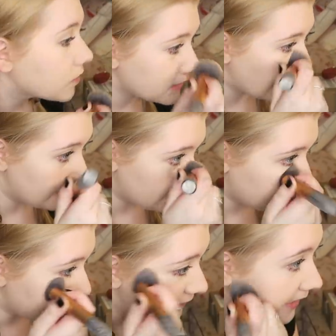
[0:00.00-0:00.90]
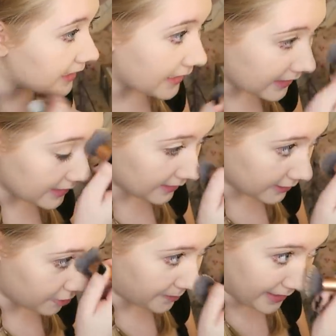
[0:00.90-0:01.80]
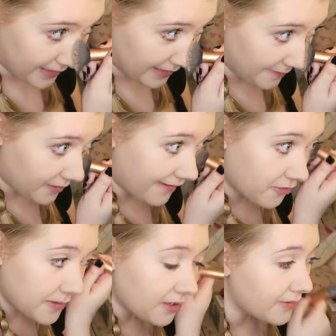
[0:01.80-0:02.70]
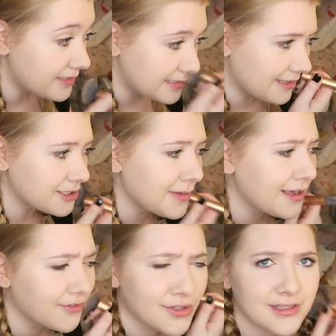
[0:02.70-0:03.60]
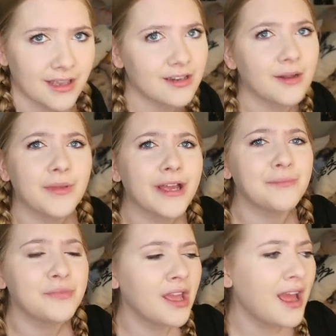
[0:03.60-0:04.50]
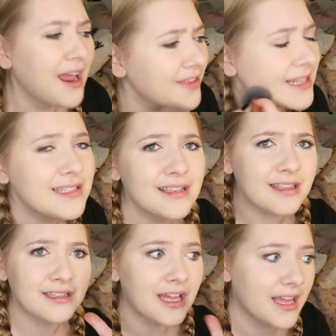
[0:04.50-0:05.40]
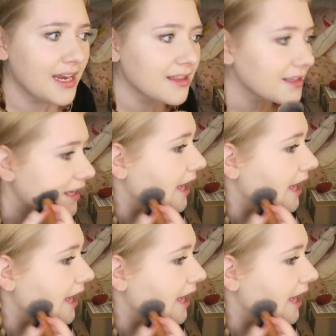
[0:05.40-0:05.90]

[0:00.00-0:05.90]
we're just kind of faking it a little bit. Everybody always tells me I have good skin and I'm like, I think it's like the light and the